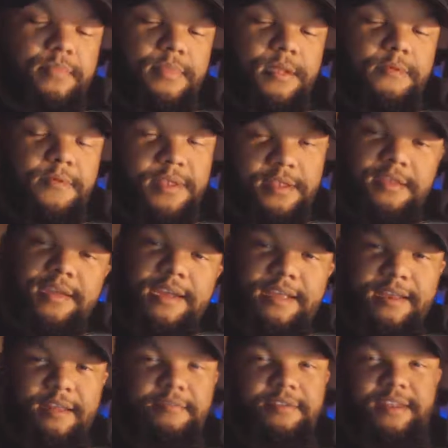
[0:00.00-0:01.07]
was looking
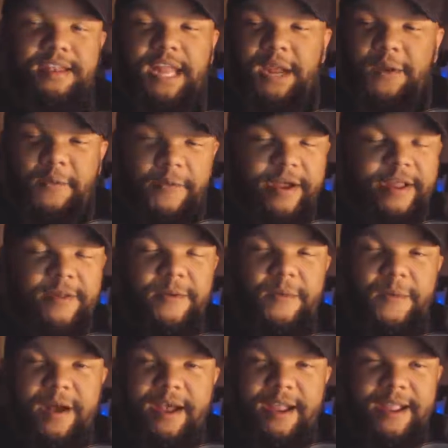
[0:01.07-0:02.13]
and he was like, what?
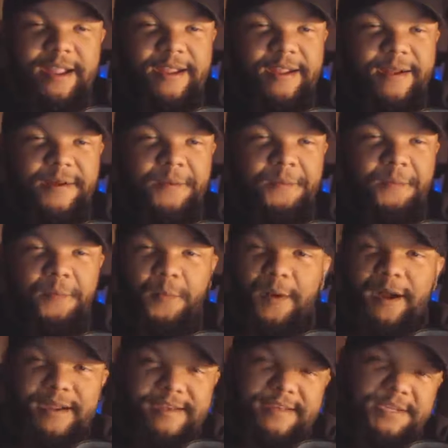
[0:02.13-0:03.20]
Why
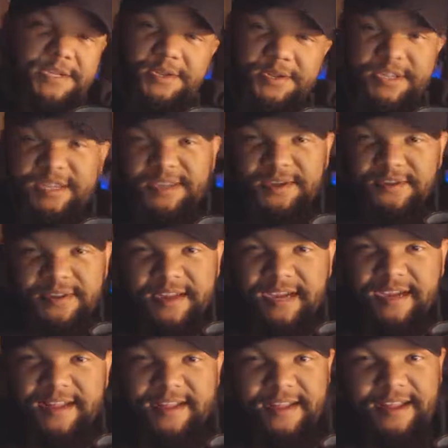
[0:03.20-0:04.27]
did you just do
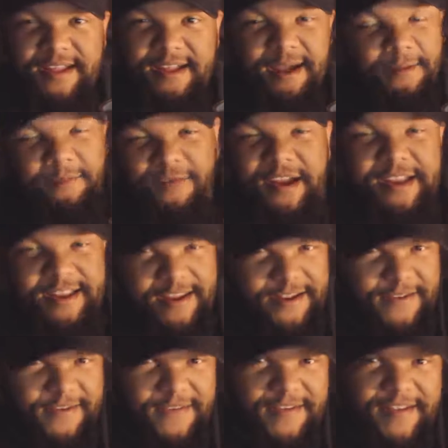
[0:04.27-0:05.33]
that? I'm right
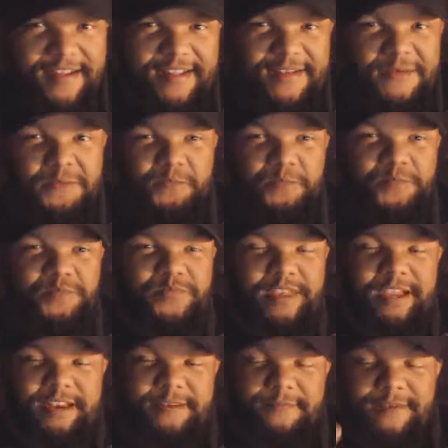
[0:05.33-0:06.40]
here.
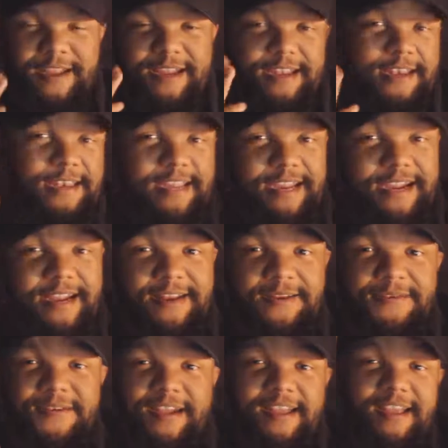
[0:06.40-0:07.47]
And then we had Dean
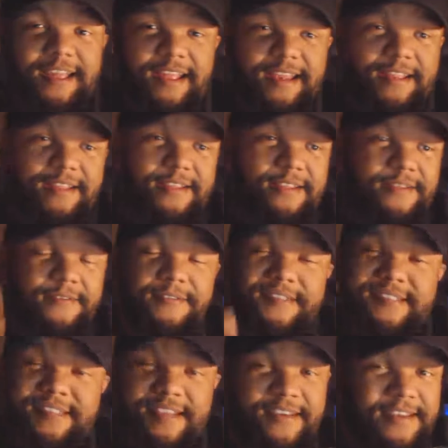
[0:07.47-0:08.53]
who's
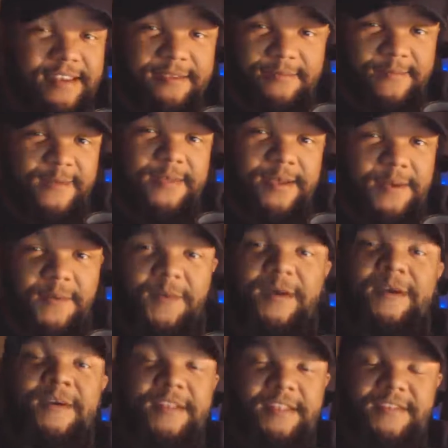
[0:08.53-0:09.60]
selling it really
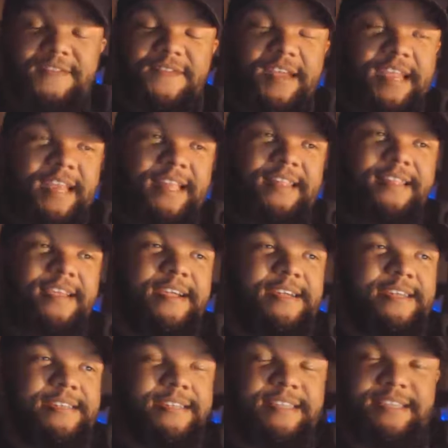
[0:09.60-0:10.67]
well on his face,
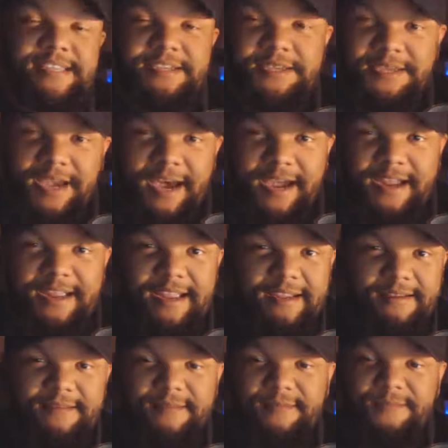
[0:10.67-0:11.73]
just the shock
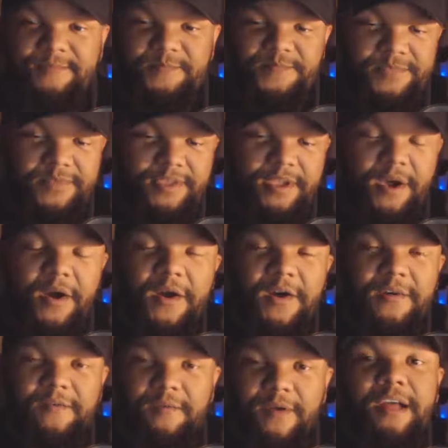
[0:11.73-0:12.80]
and the
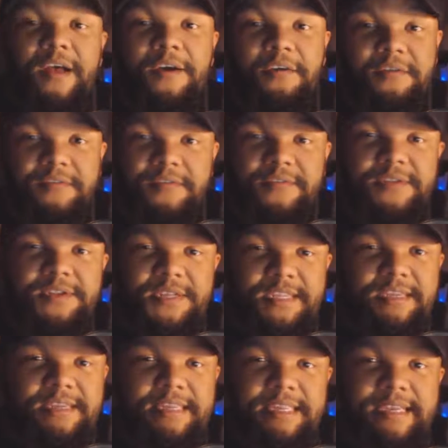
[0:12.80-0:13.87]
awe of what Ellsworth
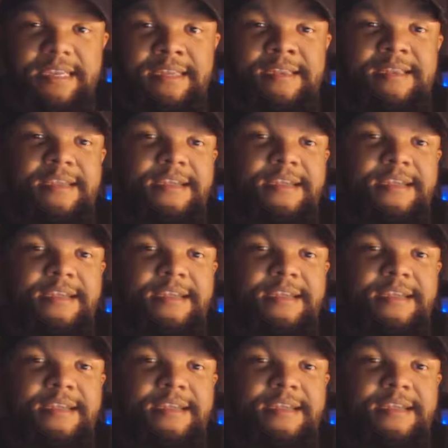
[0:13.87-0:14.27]
just did.